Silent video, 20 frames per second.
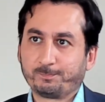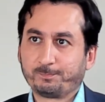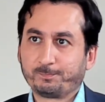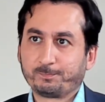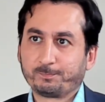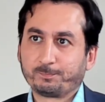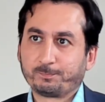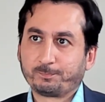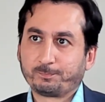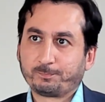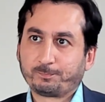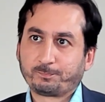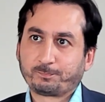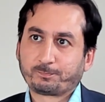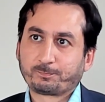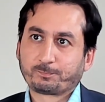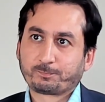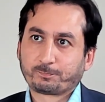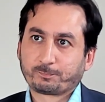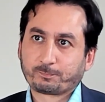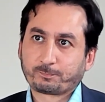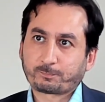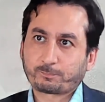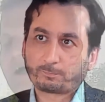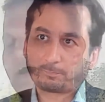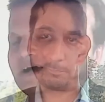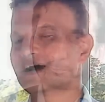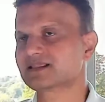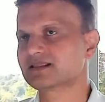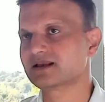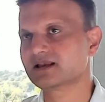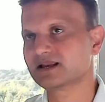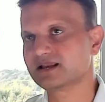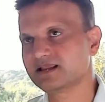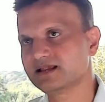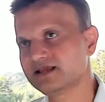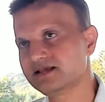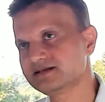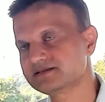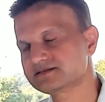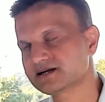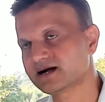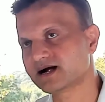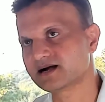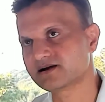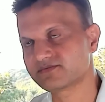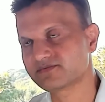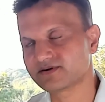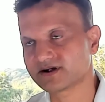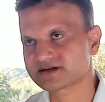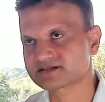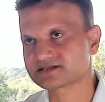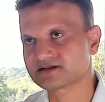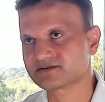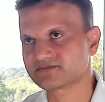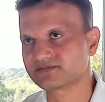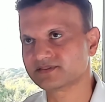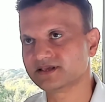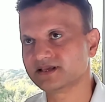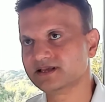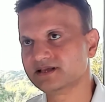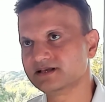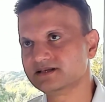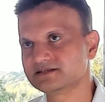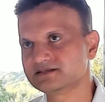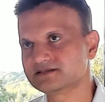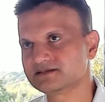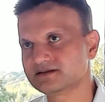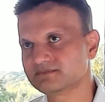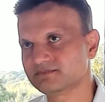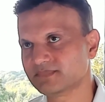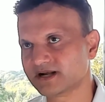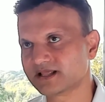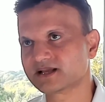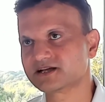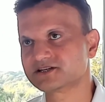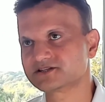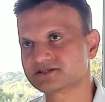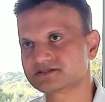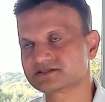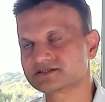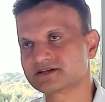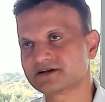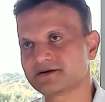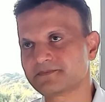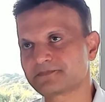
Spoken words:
Okay. Are there any side effects of these medications?